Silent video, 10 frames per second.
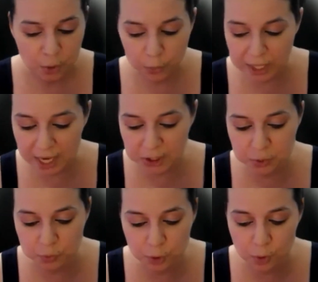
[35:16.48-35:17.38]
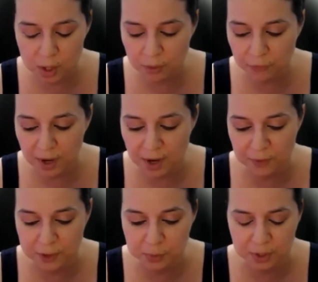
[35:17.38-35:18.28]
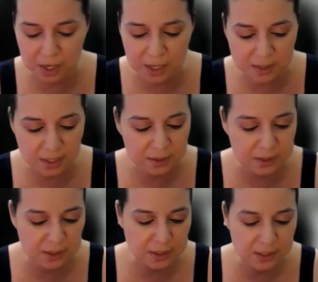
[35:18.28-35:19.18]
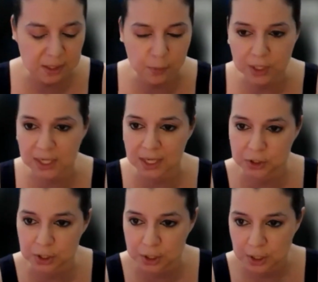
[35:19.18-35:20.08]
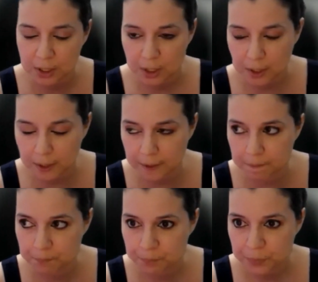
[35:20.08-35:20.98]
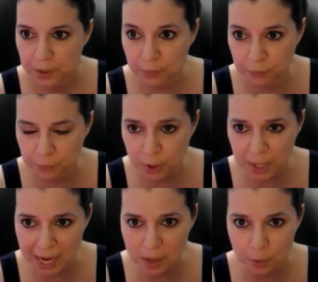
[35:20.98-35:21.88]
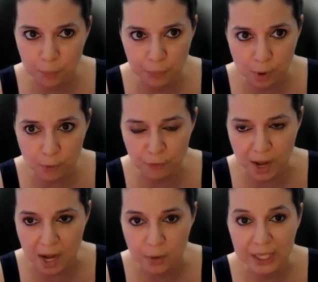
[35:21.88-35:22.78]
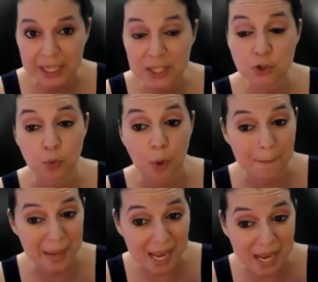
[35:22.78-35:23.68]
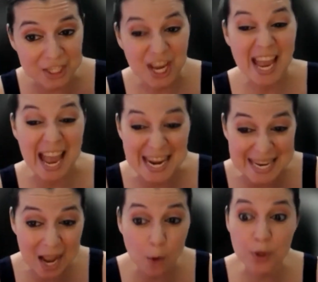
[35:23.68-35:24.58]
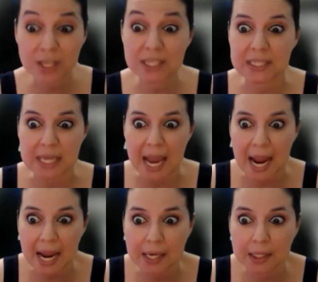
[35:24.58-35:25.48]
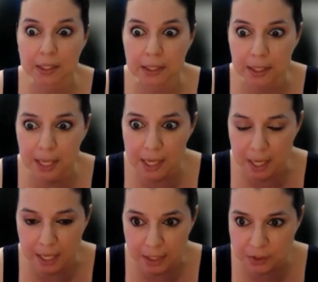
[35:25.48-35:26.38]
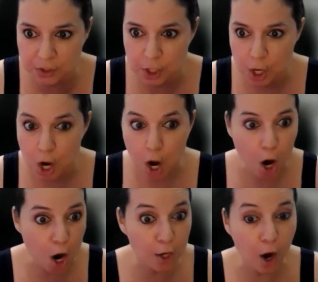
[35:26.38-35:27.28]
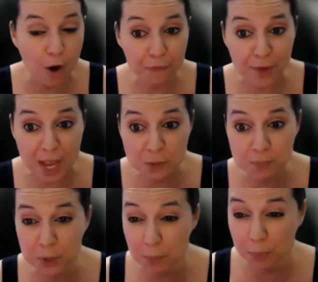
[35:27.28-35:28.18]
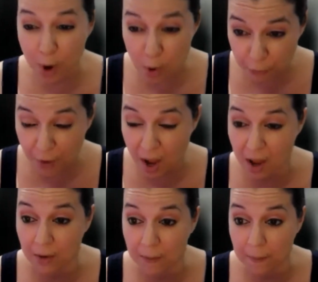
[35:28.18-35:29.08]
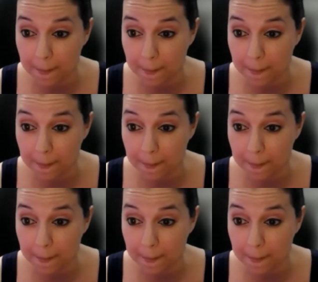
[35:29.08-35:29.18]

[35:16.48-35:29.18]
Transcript: We actually were qualified. Facebook contacted us and said we could actually um, convert our profile into a page, and now we can see analytics on our Facebook profile.